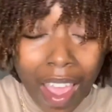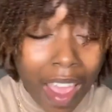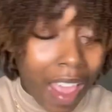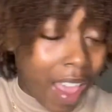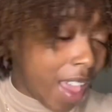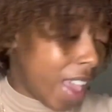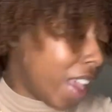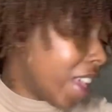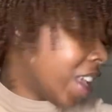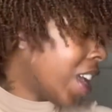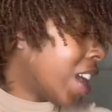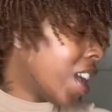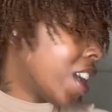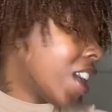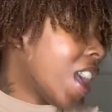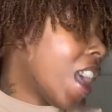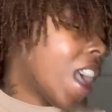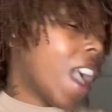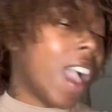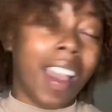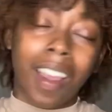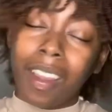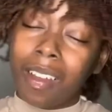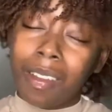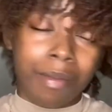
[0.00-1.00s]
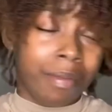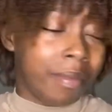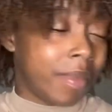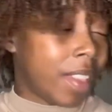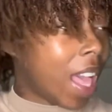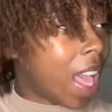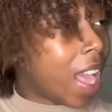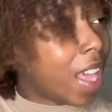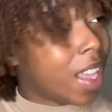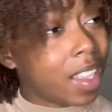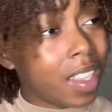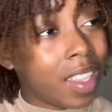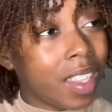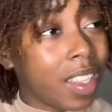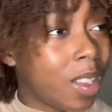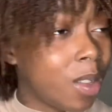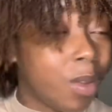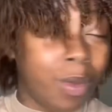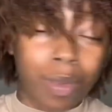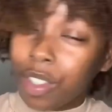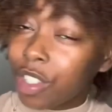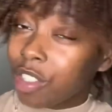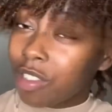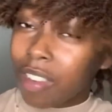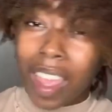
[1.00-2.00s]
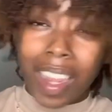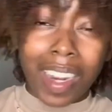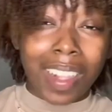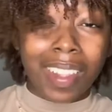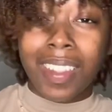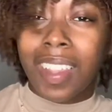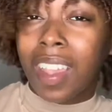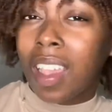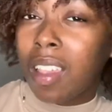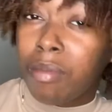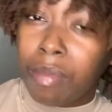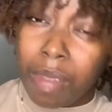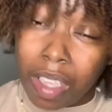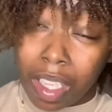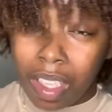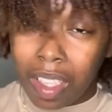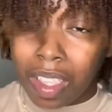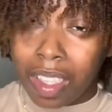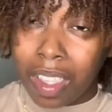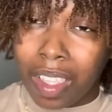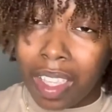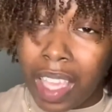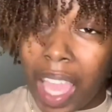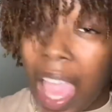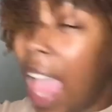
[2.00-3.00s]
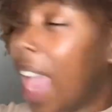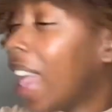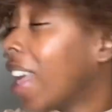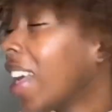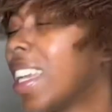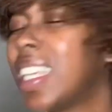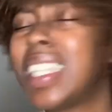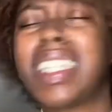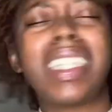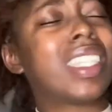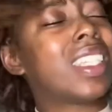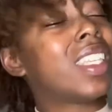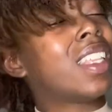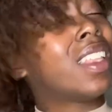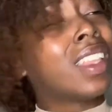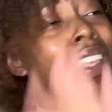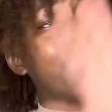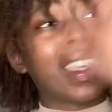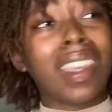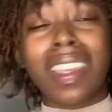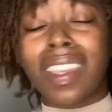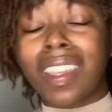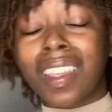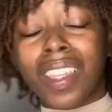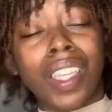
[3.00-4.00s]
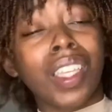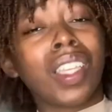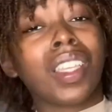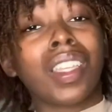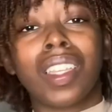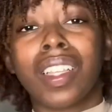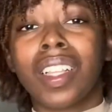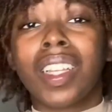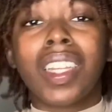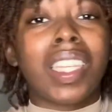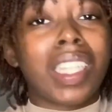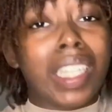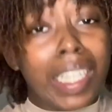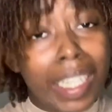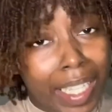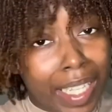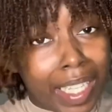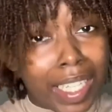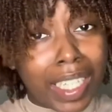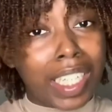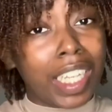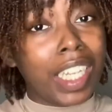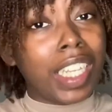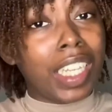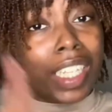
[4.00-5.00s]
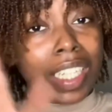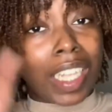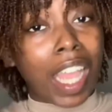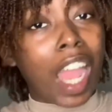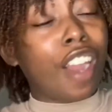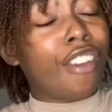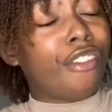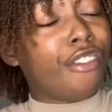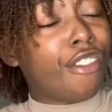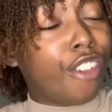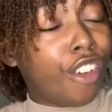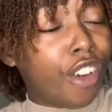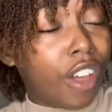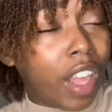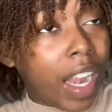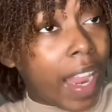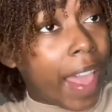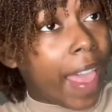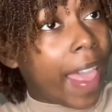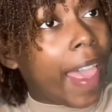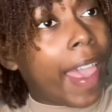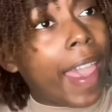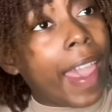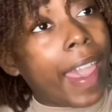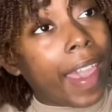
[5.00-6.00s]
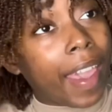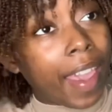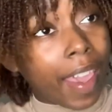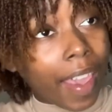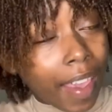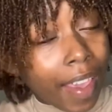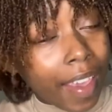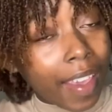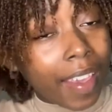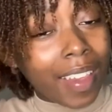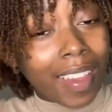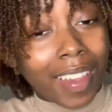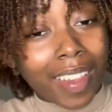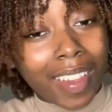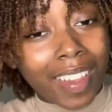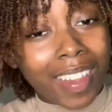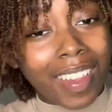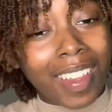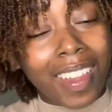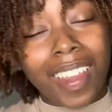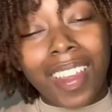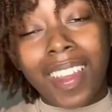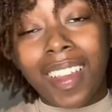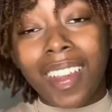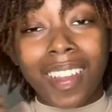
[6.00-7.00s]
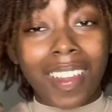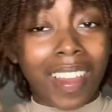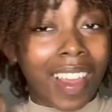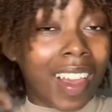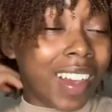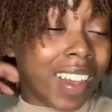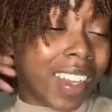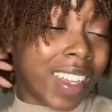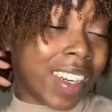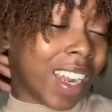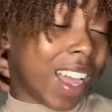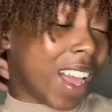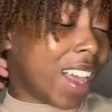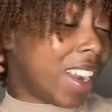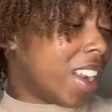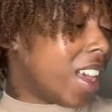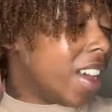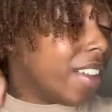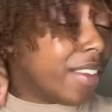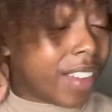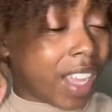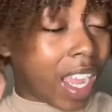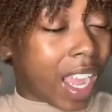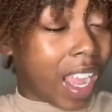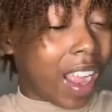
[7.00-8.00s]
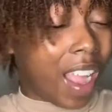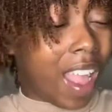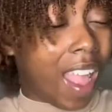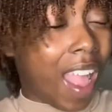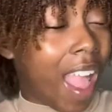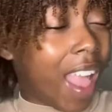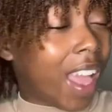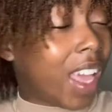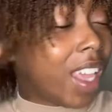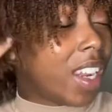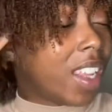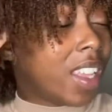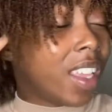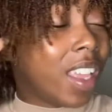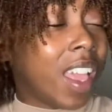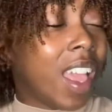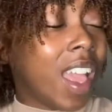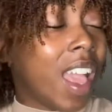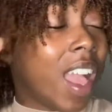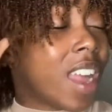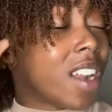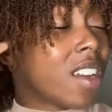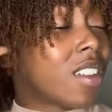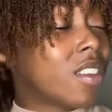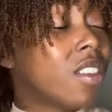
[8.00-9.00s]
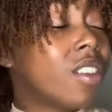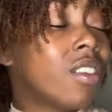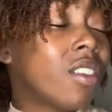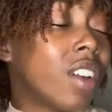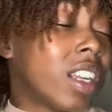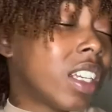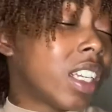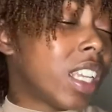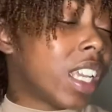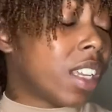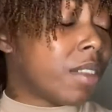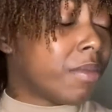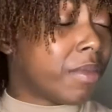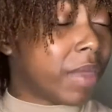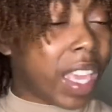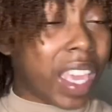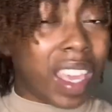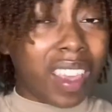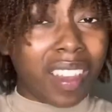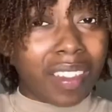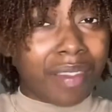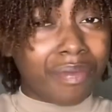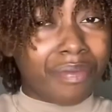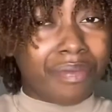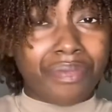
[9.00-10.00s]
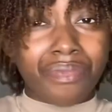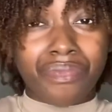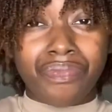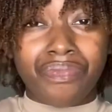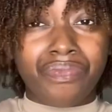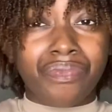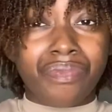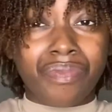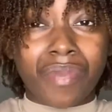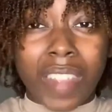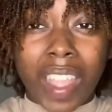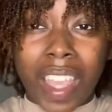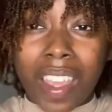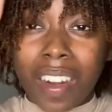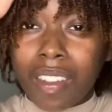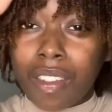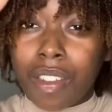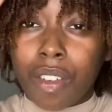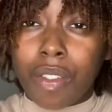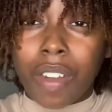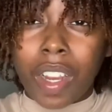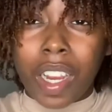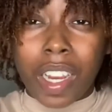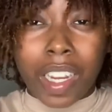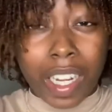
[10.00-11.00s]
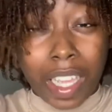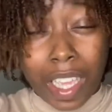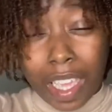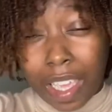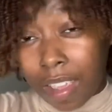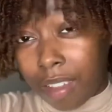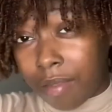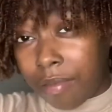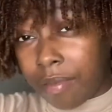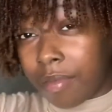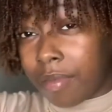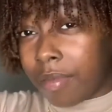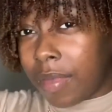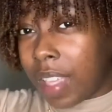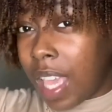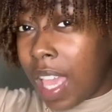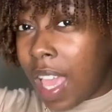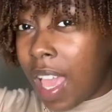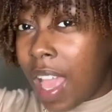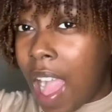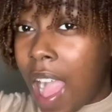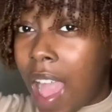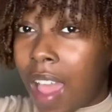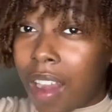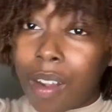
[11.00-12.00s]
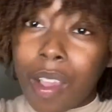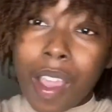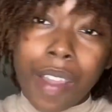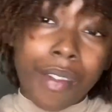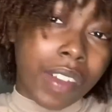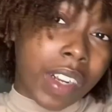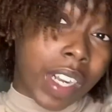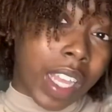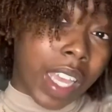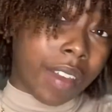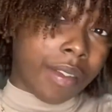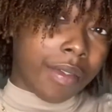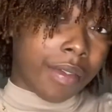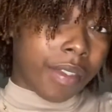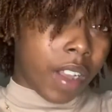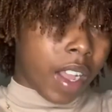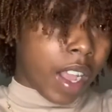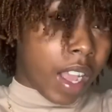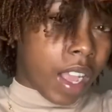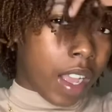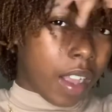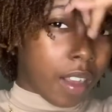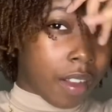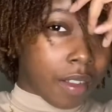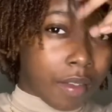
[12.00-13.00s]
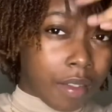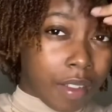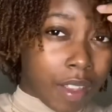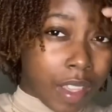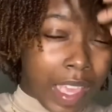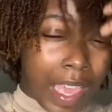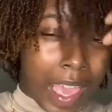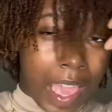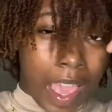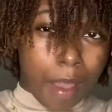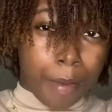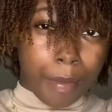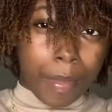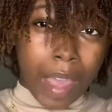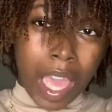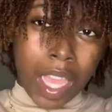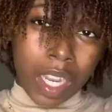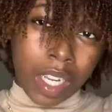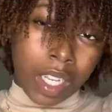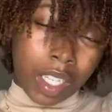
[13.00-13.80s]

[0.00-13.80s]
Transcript: And I'm not. You won't try to tame me? Cause listen, she is unruly. And I love her. I don't know her name yet. I don't know her name. I don't have a name for her. But I just